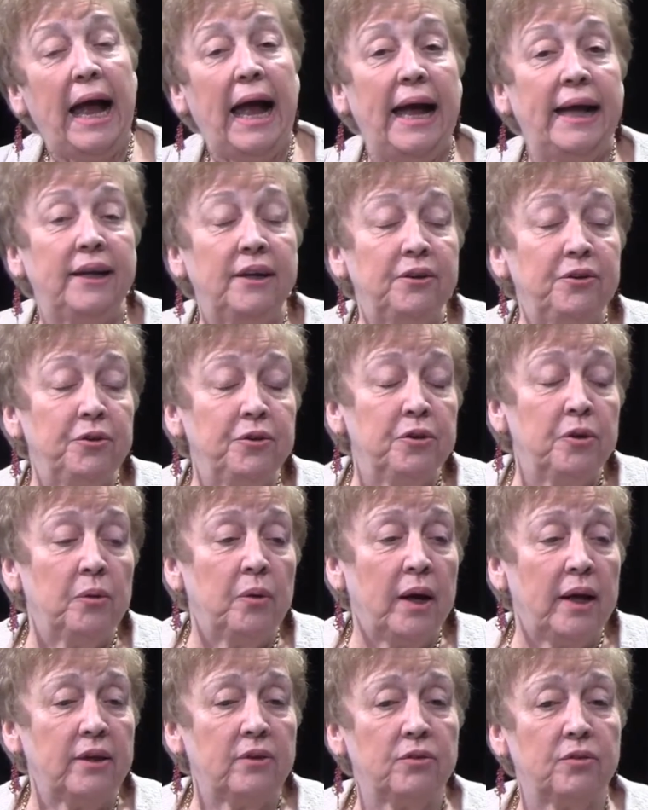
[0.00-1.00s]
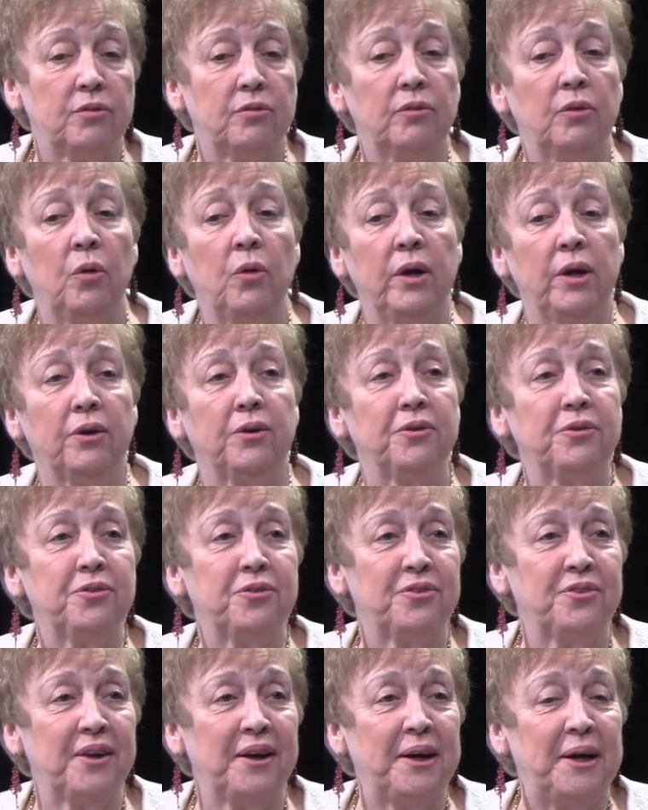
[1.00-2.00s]
And you know, as
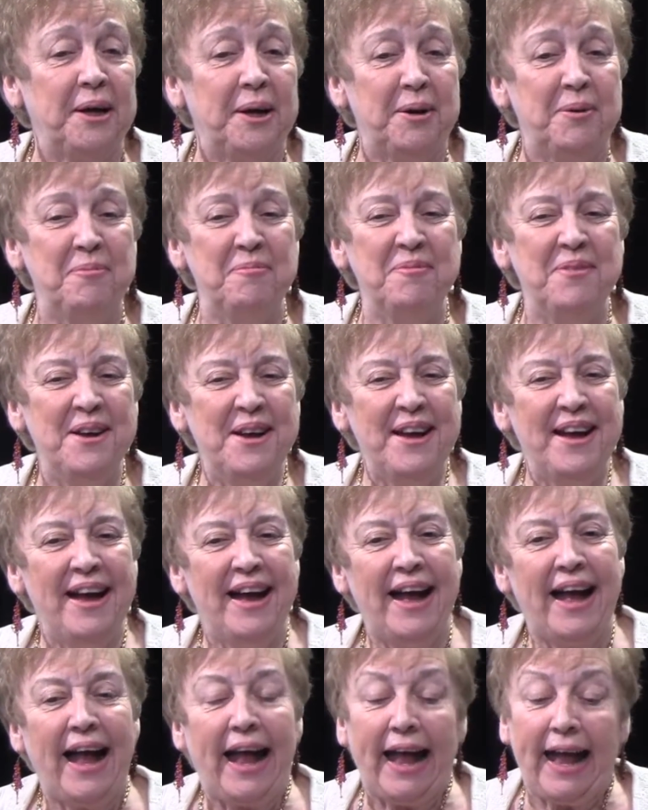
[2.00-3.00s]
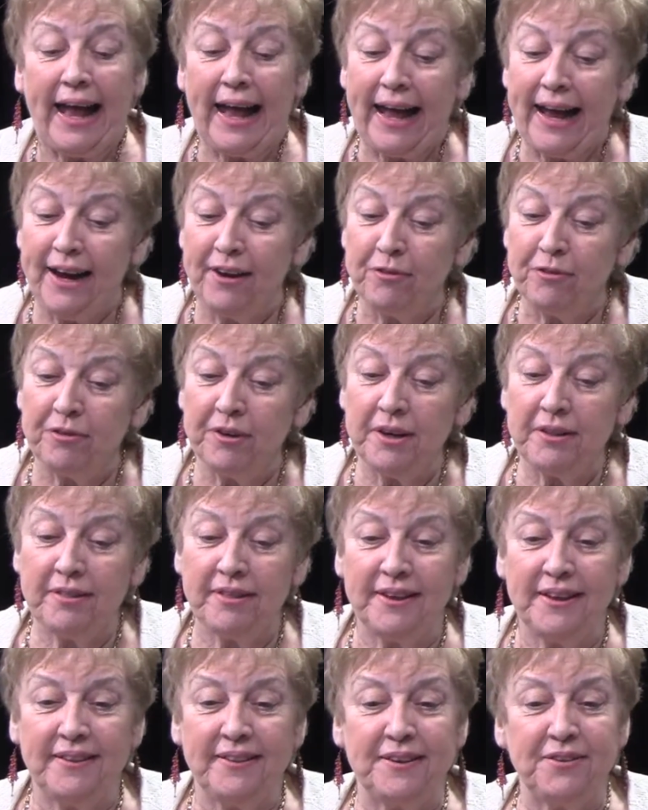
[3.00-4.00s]
lawyers,
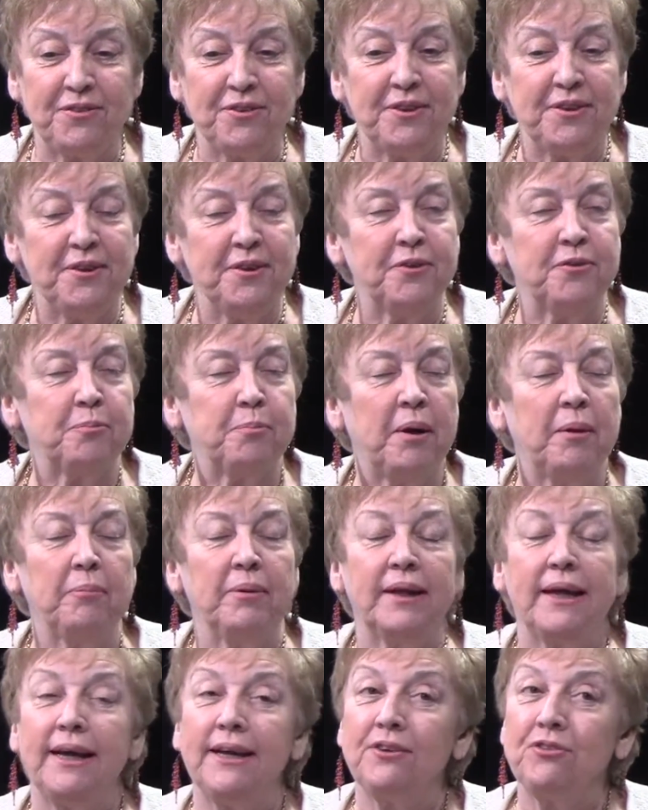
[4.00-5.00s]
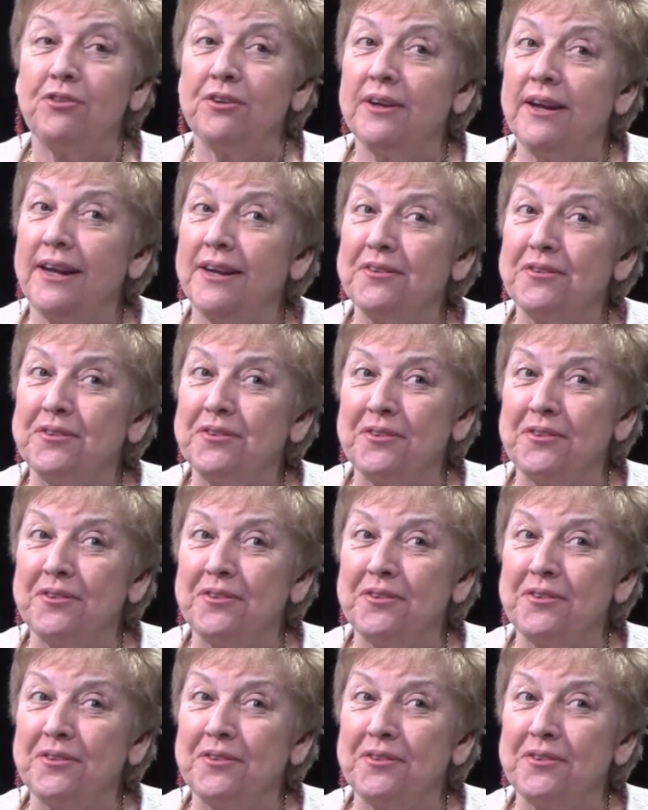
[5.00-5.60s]
everything that's in this publication has the